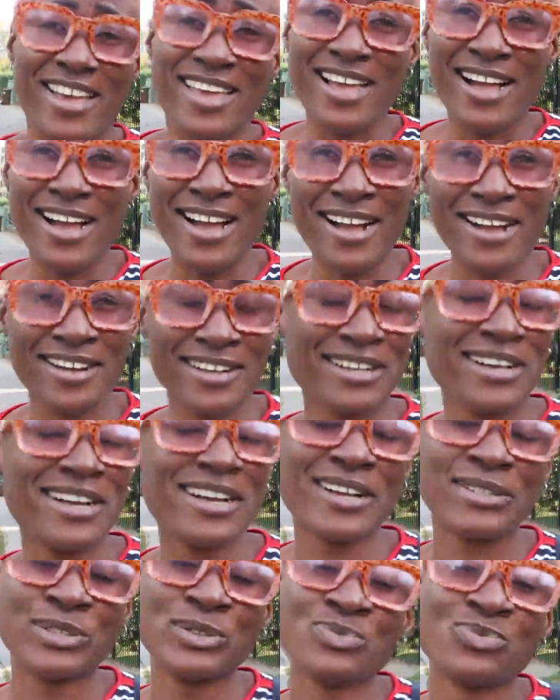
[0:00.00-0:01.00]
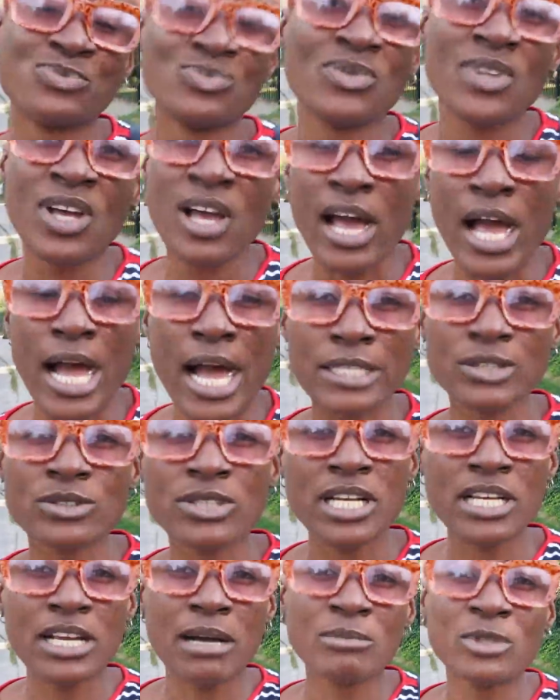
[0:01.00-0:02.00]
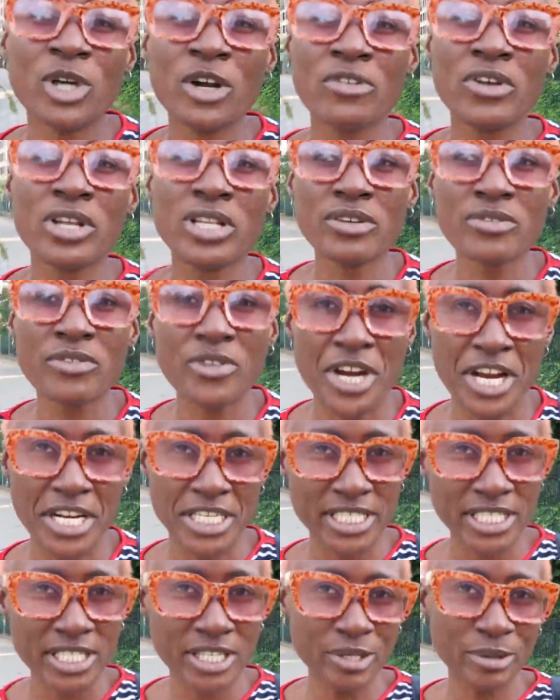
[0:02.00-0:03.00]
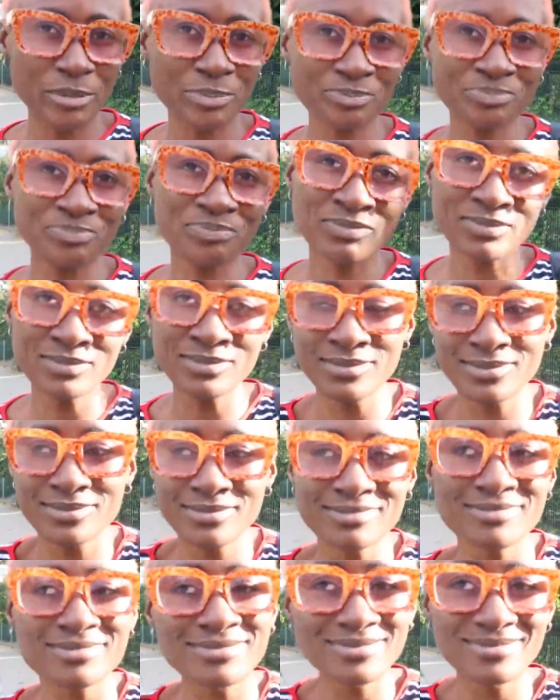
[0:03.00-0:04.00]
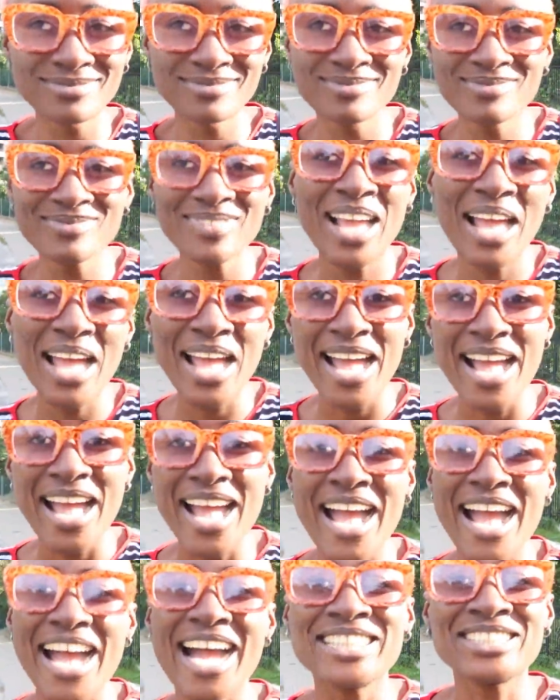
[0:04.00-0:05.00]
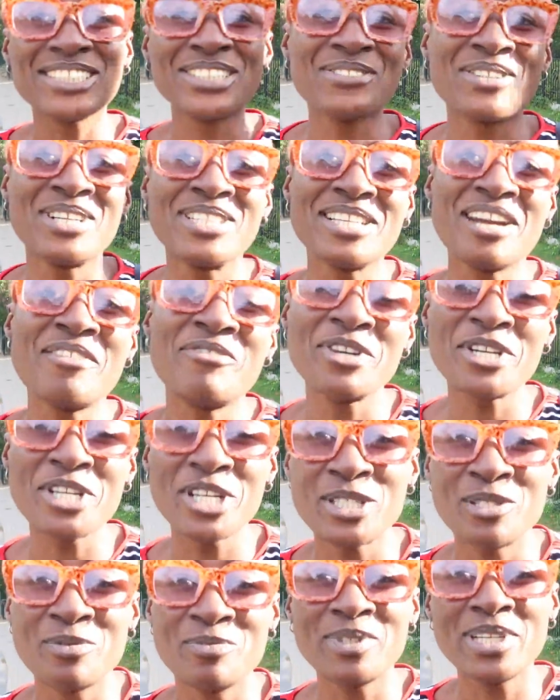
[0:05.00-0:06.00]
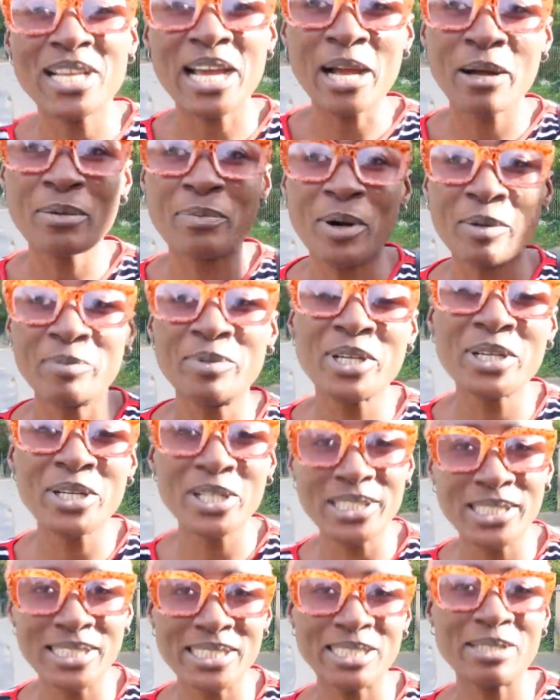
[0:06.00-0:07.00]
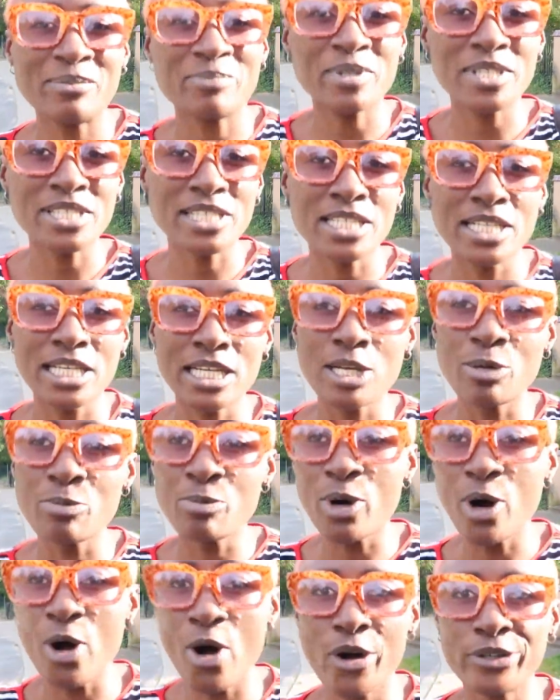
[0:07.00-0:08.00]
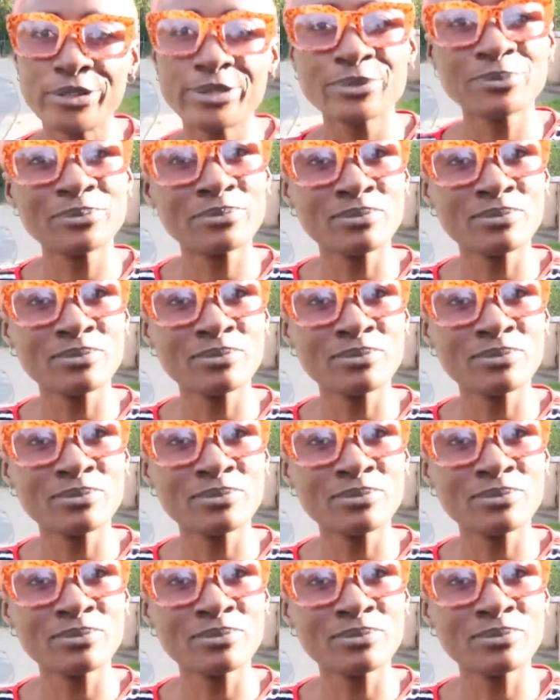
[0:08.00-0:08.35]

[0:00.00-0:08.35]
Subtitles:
Yeah, actually I'm not really ready. I just want every day to be like public holiday basically, but